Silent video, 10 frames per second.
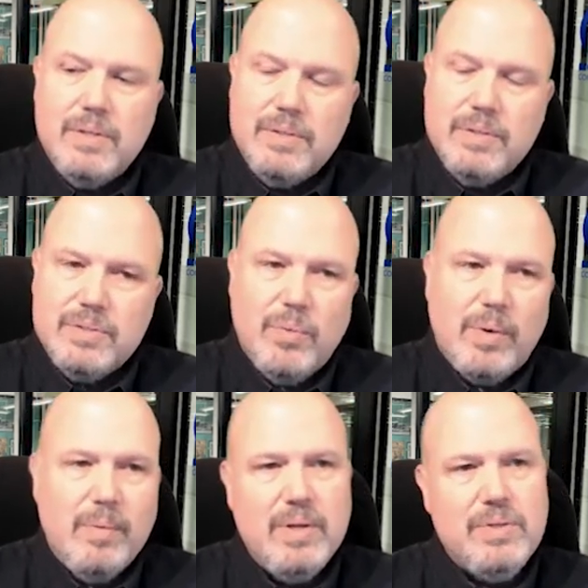So what
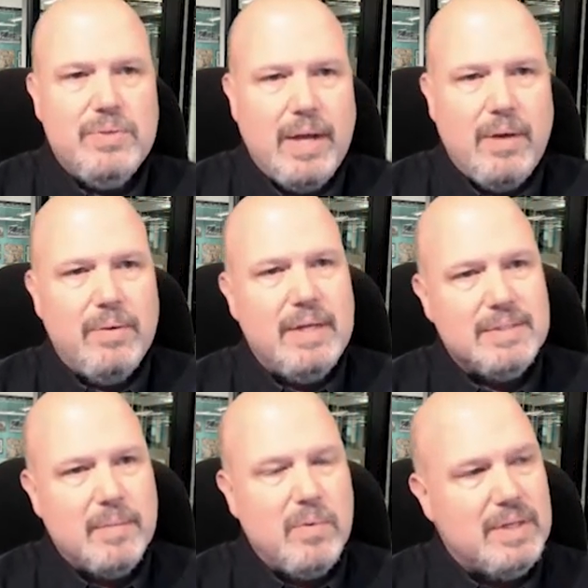I'm going to do now is
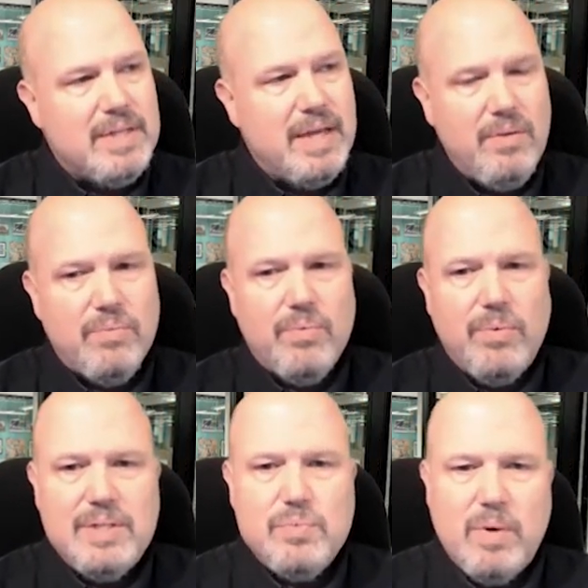I'm going to take you through
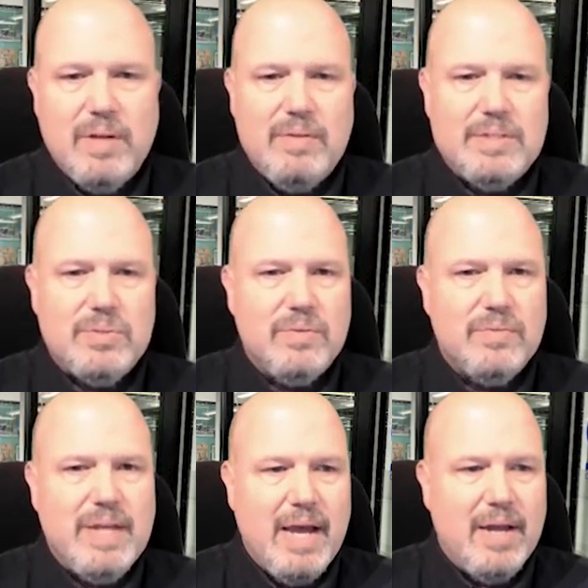each one of these sort of
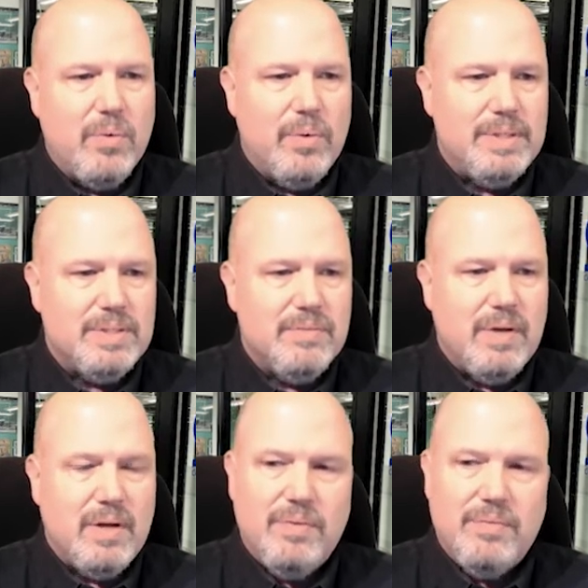categories
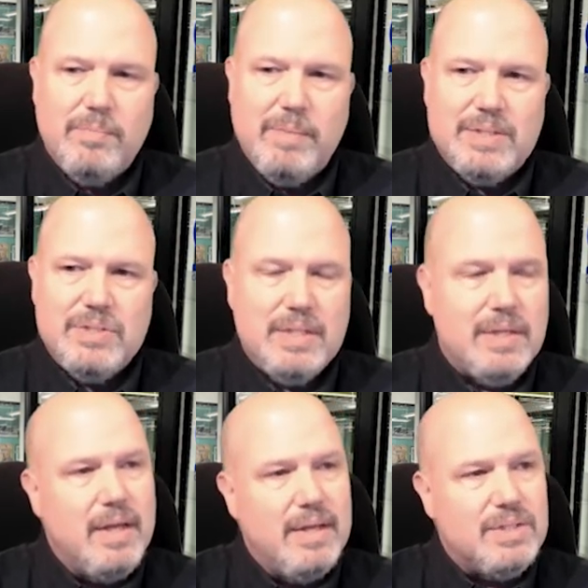of information and
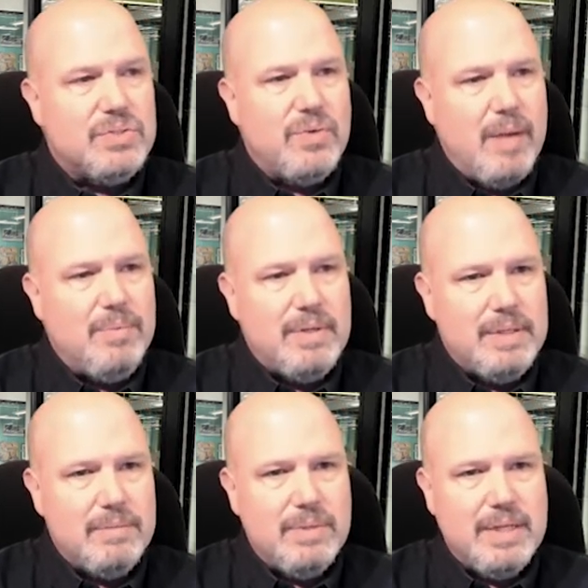describe the
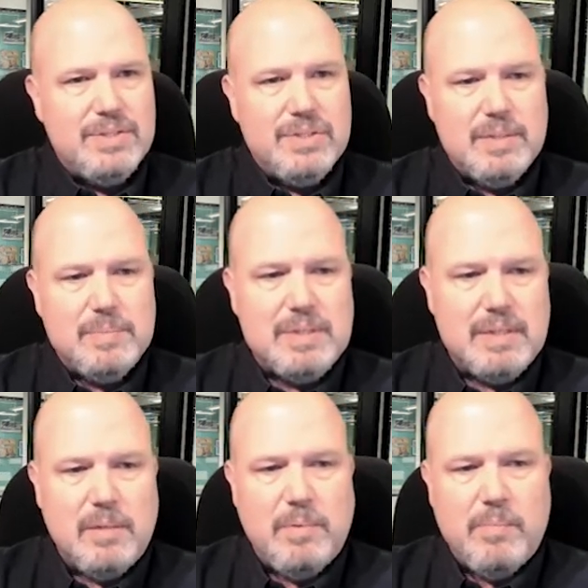relationships in a
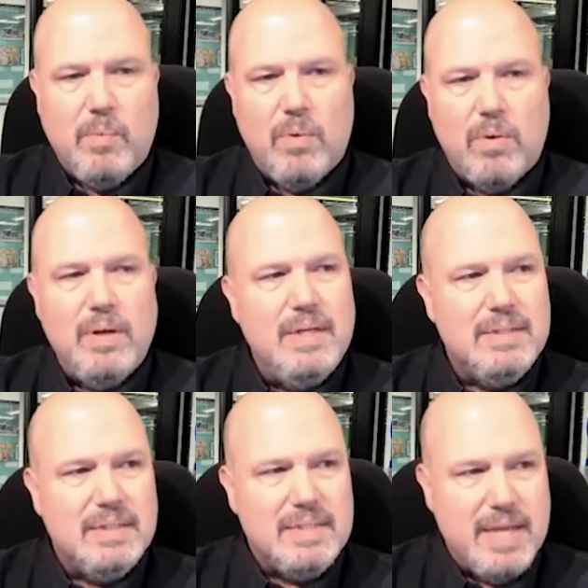little bit more
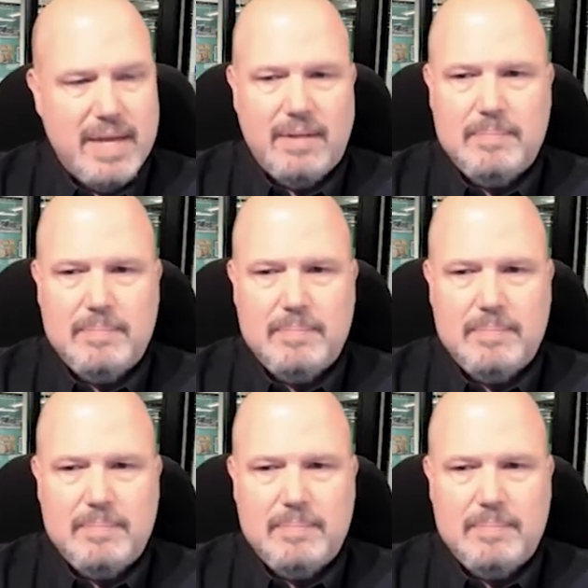detail.